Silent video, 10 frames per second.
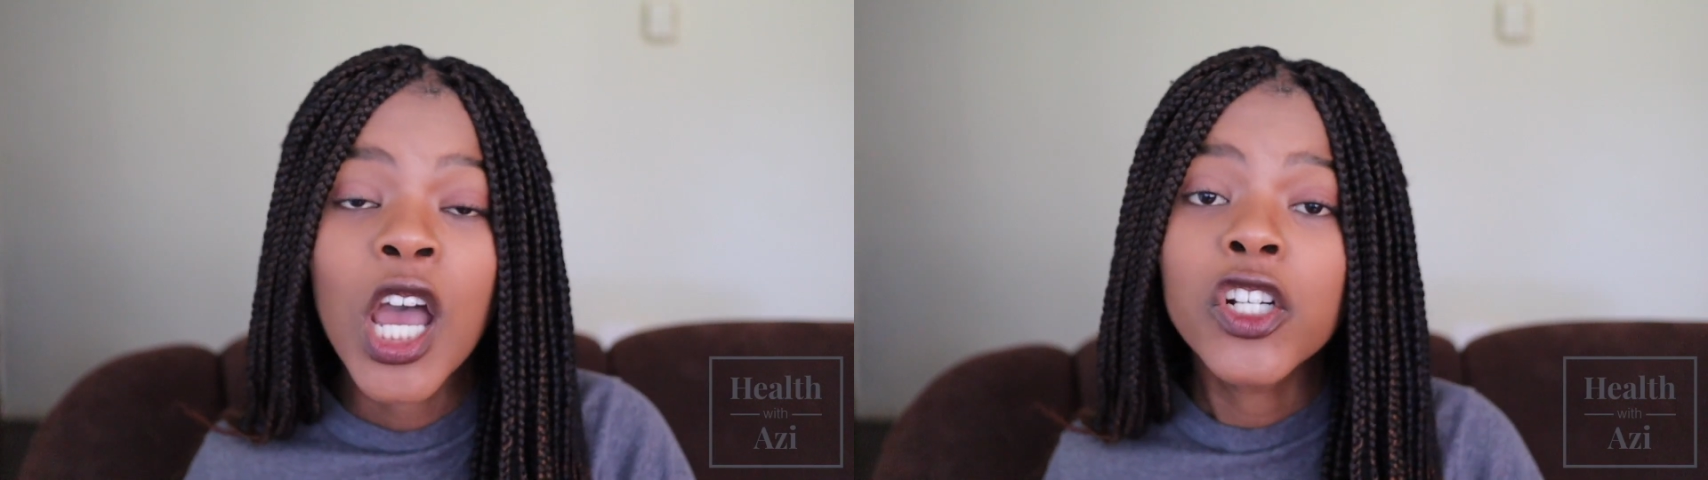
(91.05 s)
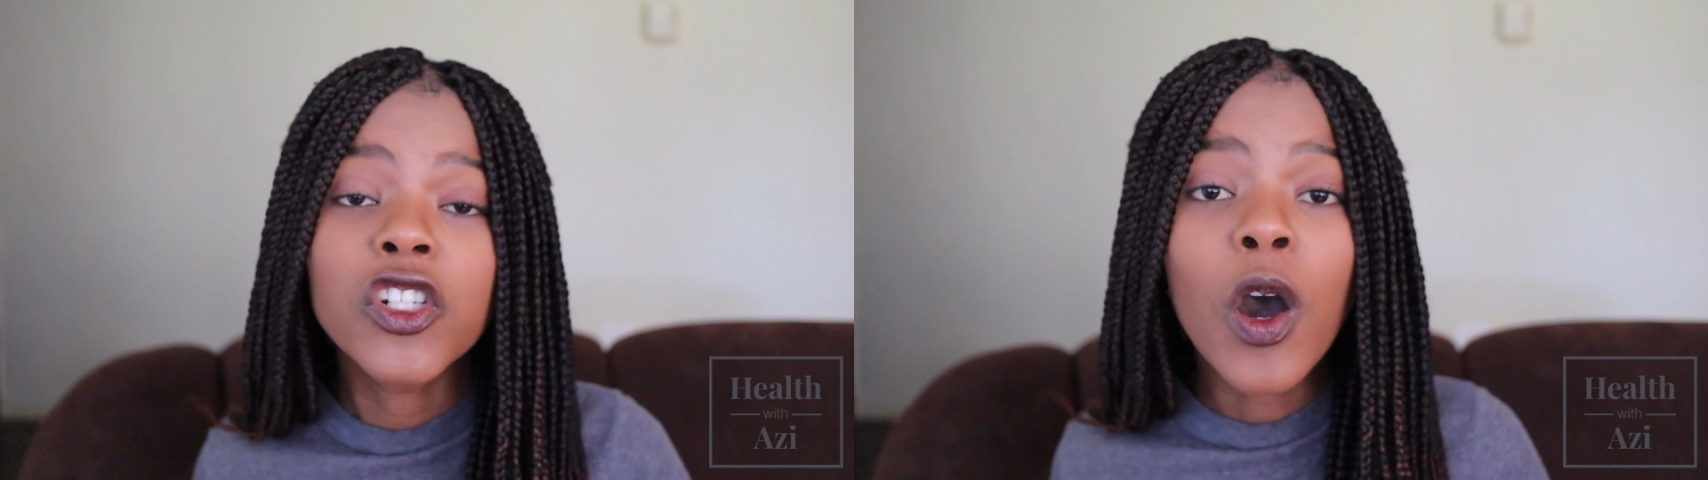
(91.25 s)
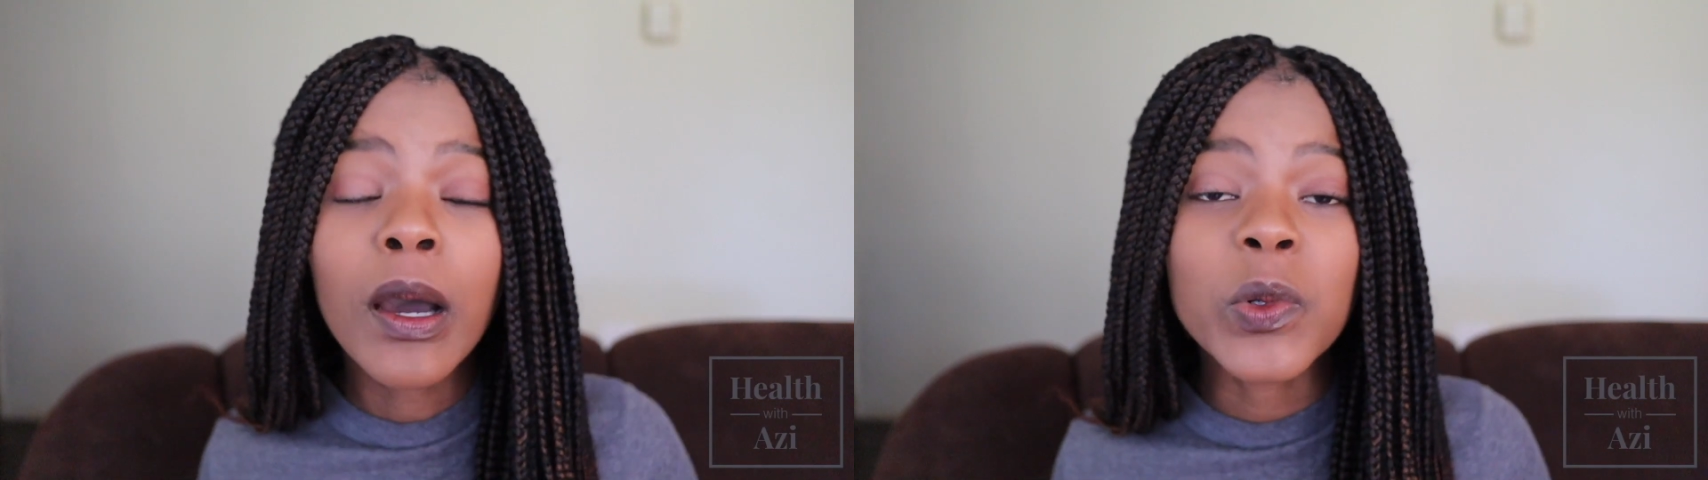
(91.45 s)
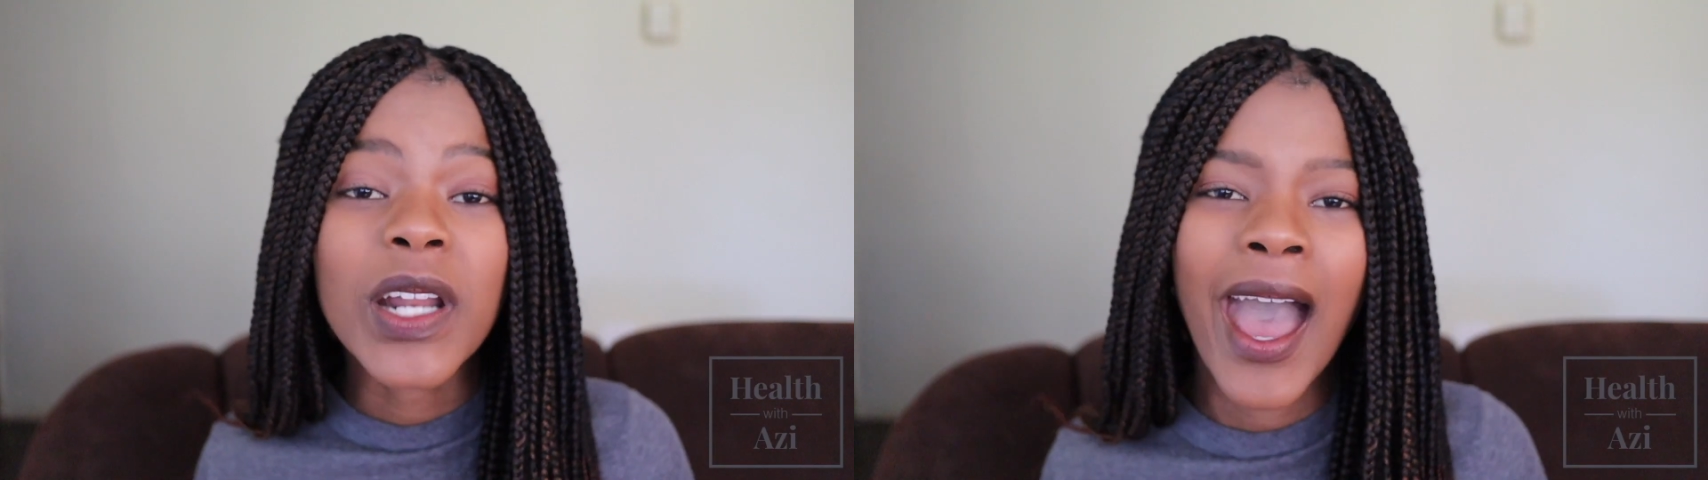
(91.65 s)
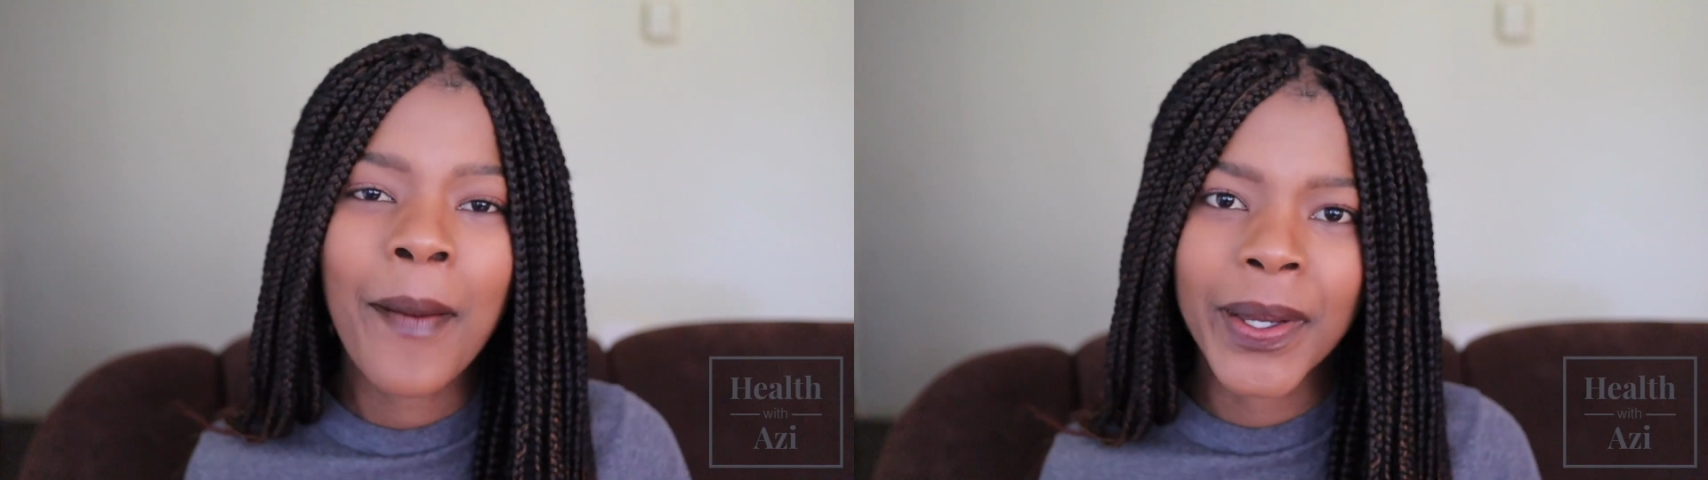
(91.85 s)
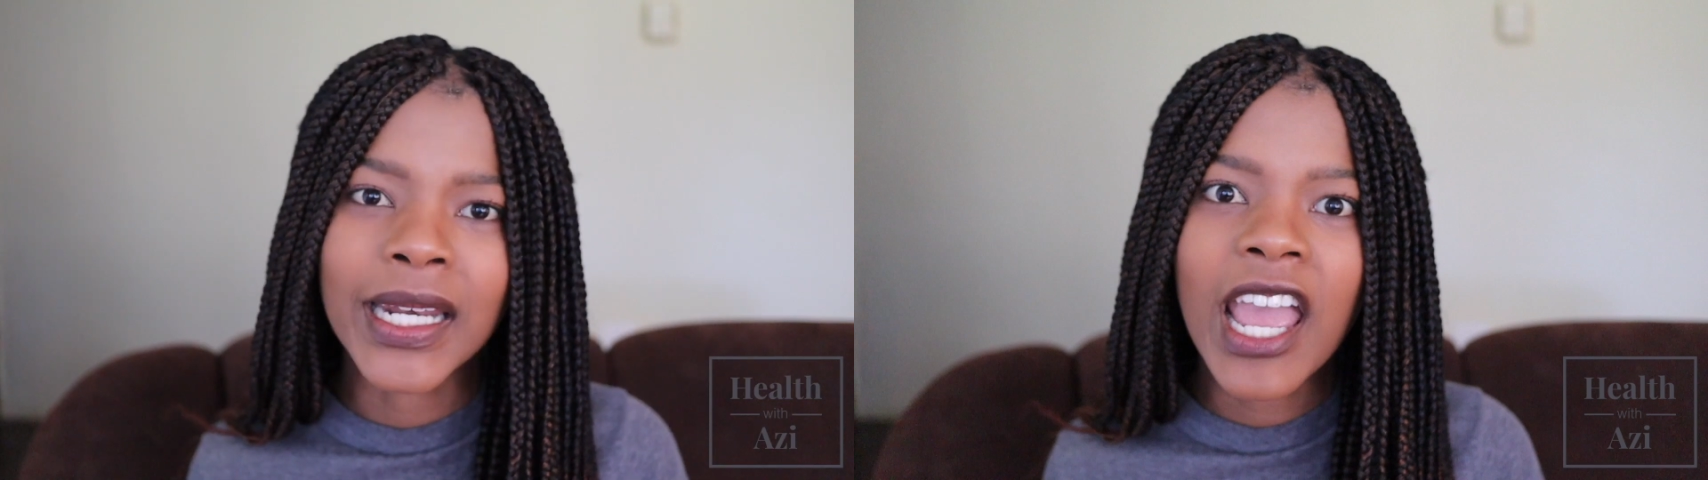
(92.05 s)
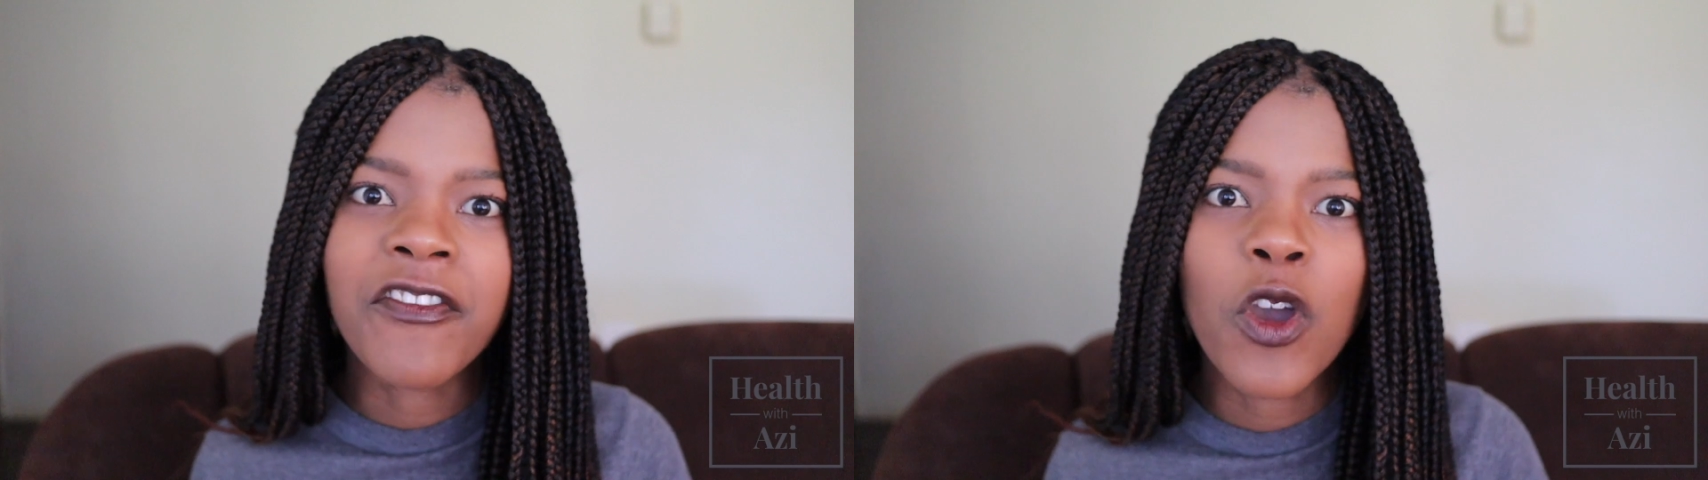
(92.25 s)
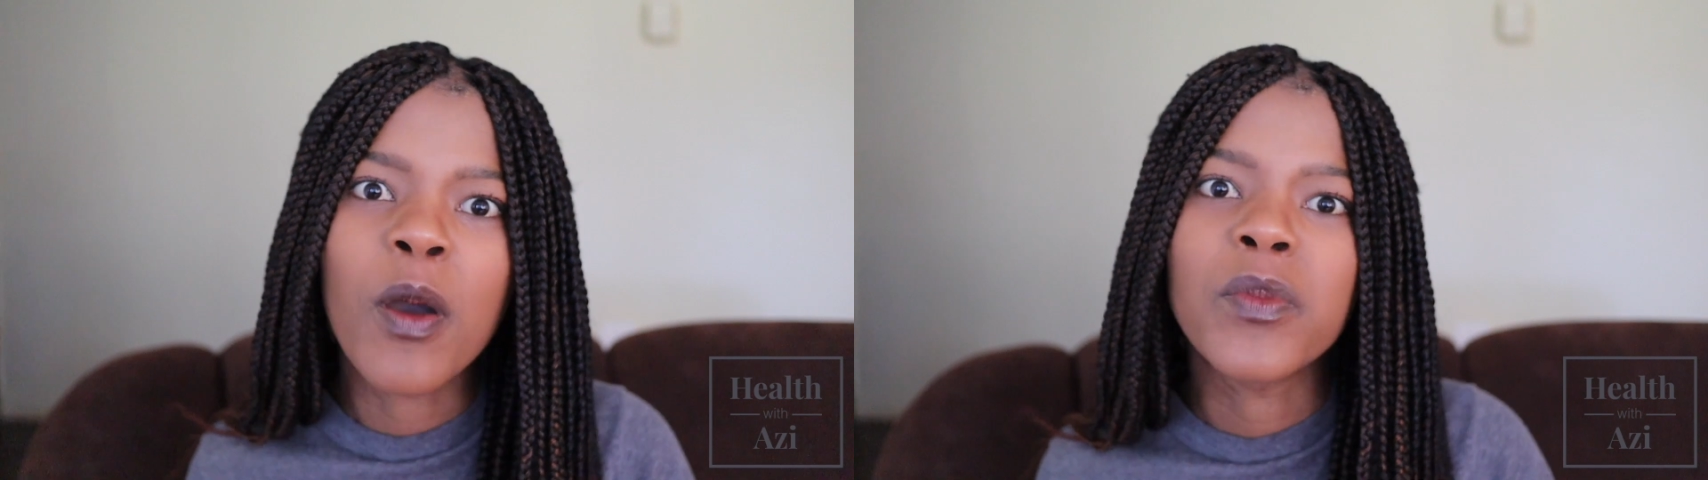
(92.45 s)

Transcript: Do you know what would happen if your